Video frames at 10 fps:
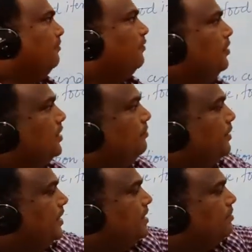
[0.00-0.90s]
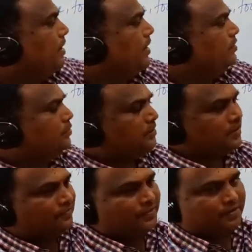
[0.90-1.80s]
Only barium and
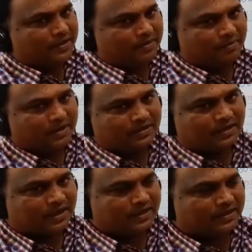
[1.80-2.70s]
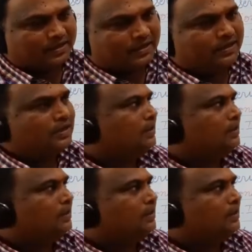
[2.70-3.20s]
sodium will be remaining in the container.